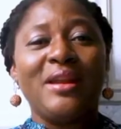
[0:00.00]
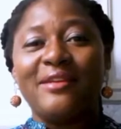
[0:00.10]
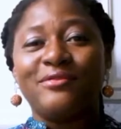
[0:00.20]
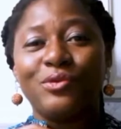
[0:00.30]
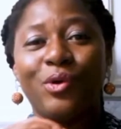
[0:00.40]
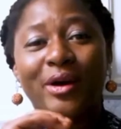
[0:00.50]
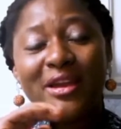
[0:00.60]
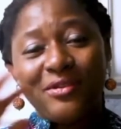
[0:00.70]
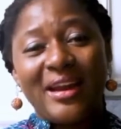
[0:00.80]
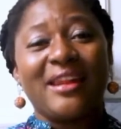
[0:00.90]
level,
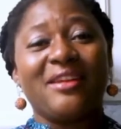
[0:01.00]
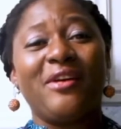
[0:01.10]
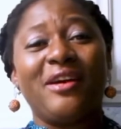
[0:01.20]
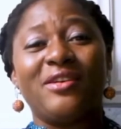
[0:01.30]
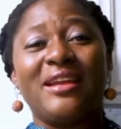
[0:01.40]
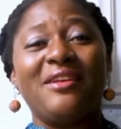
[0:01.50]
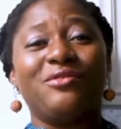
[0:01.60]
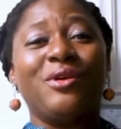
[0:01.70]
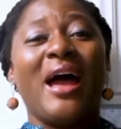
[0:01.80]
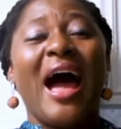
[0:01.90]
or even at the federal
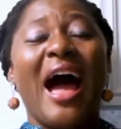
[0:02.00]
level,